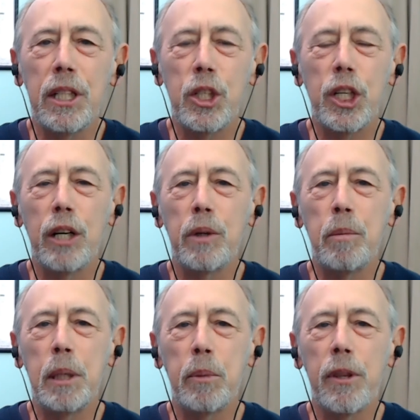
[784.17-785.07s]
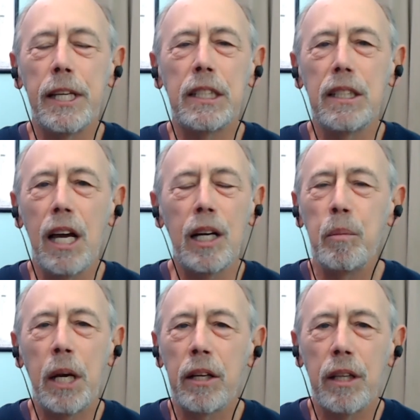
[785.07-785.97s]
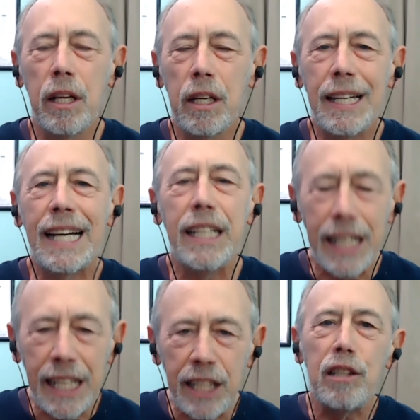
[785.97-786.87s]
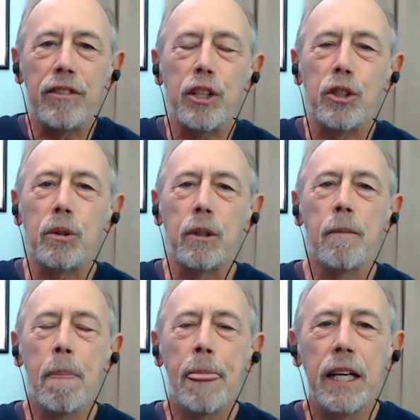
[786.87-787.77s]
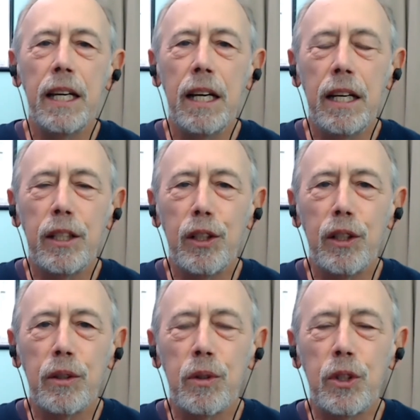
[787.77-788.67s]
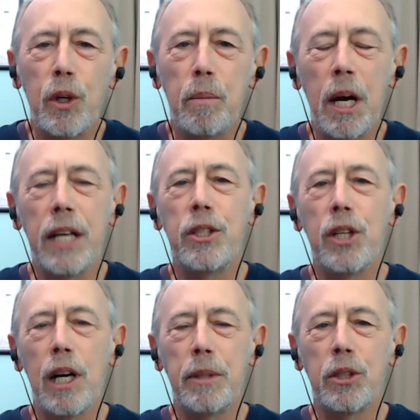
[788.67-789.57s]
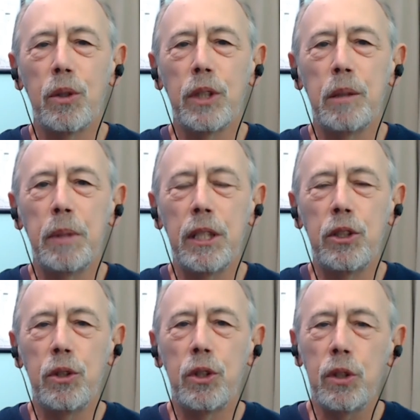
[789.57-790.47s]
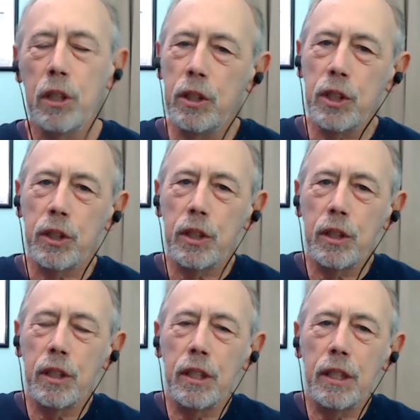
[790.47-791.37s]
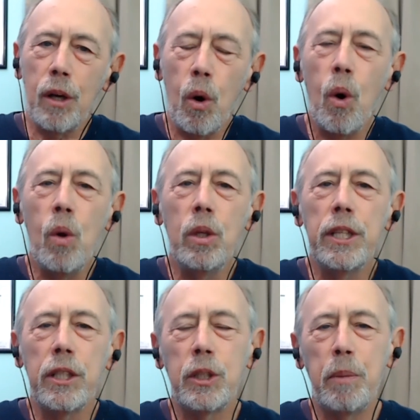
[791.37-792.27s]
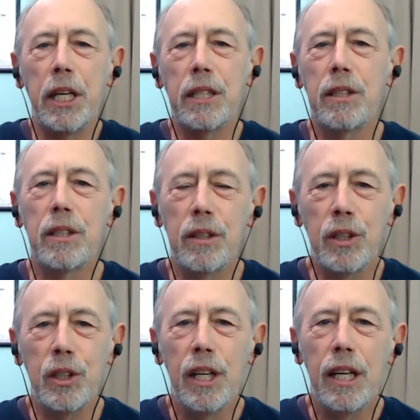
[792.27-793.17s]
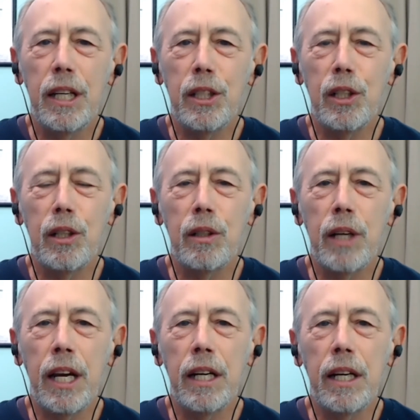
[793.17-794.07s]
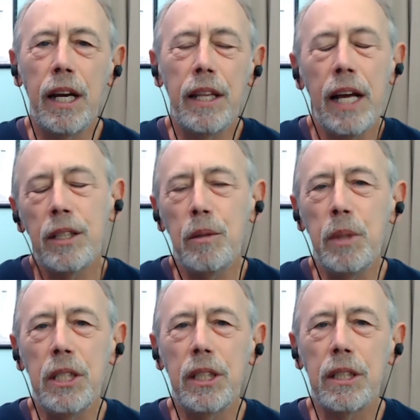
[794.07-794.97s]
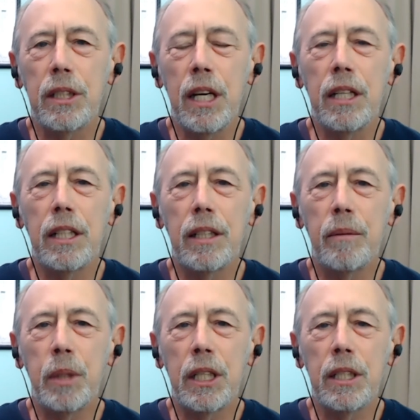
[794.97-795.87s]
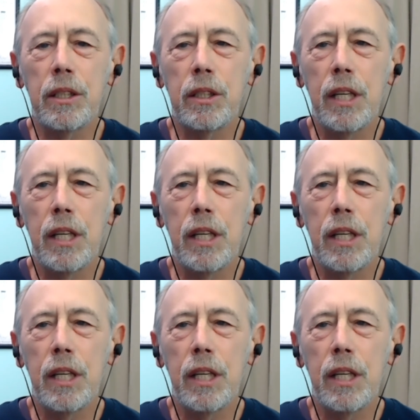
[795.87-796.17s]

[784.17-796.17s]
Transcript: to share with people that's not about an individual. So my job has only been to sort of just hold the space, and that to me is exciting because